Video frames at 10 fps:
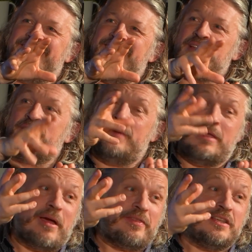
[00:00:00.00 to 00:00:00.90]
He
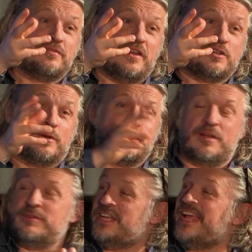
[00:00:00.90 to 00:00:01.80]
made these ventriloquist
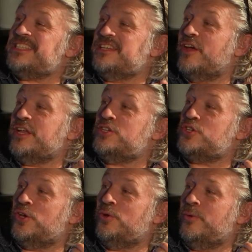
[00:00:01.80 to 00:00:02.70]
dummies in
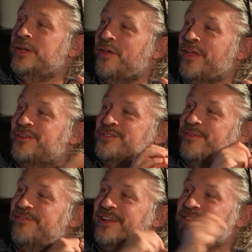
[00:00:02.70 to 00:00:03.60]
1892. We know that because
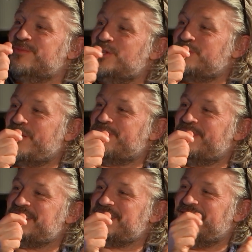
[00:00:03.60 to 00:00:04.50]
we found some newspaper
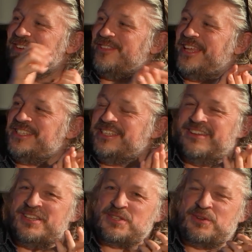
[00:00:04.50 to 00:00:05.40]
inside with
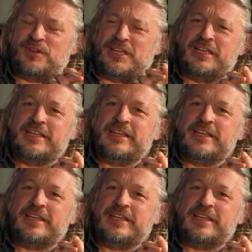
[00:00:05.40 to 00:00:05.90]
1892 on it.